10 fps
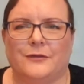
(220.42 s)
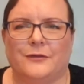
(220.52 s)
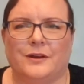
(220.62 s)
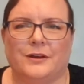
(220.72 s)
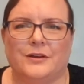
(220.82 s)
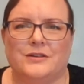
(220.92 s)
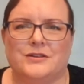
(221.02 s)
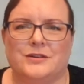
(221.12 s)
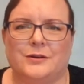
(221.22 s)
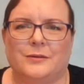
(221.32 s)

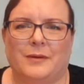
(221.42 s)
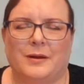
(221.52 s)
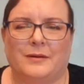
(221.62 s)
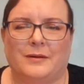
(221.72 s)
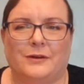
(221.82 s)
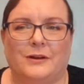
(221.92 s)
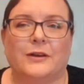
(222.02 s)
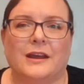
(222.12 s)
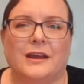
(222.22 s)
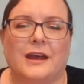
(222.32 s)
we look
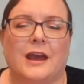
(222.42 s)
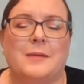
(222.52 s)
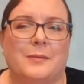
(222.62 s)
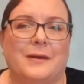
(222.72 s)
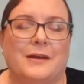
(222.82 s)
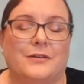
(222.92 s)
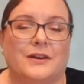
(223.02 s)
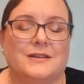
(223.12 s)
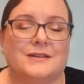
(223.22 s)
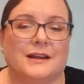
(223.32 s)
here at my bank
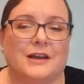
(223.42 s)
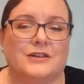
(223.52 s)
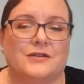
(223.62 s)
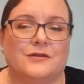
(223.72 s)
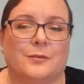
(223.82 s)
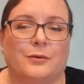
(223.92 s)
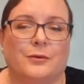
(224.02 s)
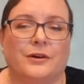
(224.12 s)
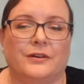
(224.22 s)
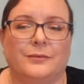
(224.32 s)
reconciliation
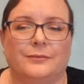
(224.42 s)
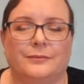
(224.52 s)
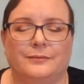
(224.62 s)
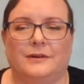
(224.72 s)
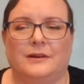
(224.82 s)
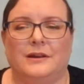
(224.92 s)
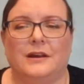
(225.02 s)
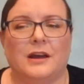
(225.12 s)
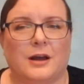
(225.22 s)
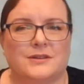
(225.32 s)
report,
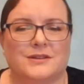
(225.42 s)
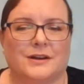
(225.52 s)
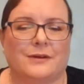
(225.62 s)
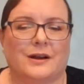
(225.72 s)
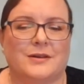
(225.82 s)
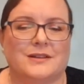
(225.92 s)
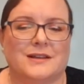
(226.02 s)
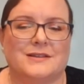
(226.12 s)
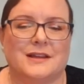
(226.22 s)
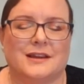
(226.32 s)
I'm just going to run it because I
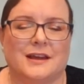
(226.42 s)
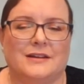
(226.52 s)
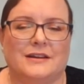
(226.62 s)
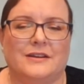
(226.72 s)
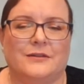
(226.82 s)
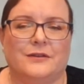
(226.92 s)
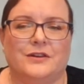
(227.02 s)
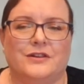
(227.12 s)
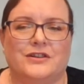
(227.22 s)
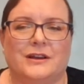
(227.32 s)
set that in the
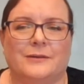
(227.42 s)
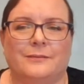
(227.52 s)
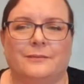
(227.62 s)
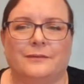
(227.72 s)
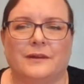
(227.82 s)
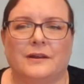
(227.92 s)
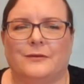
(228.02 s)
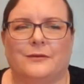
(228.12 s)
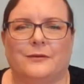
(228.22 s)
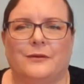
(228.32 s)
future.
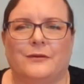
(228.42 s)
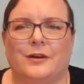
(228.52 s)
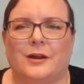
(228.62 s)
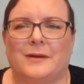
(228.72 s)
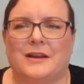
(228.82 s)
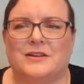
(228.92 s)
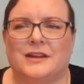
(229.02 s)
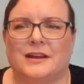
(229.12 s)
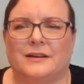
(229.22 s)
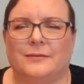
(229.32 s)
We've got our batch
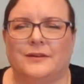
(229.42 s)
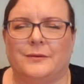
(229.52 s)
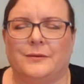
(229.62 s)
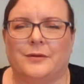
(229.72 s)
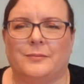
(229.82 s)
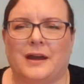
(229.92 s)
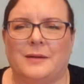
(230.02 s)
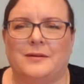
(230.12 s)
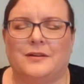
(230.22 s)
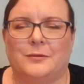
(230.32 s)
there. So we've got
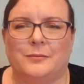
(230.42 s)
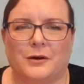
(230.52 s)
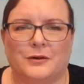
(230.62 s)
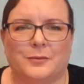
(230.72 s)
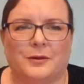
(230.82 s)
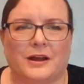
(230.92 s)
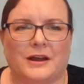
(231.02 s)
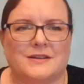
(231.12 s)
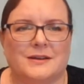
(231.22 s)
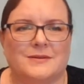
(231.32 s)
payment, multiple
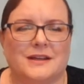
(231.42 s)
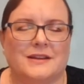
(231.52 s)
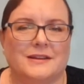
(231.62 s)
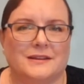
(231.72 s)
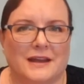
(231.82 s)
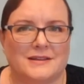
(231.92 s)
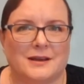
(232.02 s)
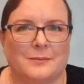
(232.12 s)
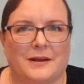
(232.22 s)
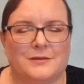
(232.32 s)
items, and that's our
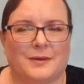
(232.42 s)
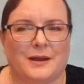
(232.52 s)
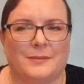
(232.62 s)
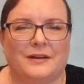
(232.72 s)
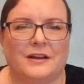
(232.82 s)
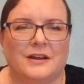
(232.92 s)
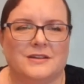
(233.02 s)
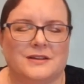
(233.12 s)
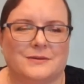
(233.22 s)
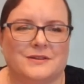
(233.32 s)
batch payment.
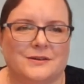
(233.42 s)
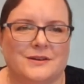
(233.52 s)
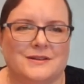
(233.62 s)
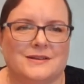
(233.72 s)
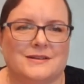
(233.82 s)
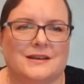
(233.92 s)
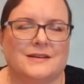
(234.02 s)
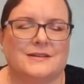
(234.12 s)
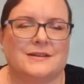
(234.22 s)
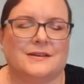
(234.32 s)
So as soon as it
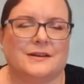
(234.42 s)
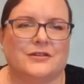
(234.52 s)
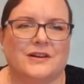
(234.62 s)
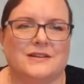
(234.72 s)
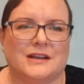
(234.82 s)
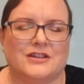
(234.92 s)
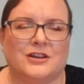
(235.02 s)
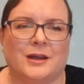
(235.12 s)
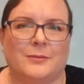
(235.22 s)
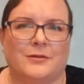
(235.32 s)
sees the transaction
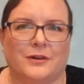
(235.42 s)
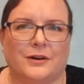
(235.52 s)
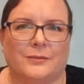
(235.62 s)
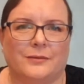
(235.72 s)
come through,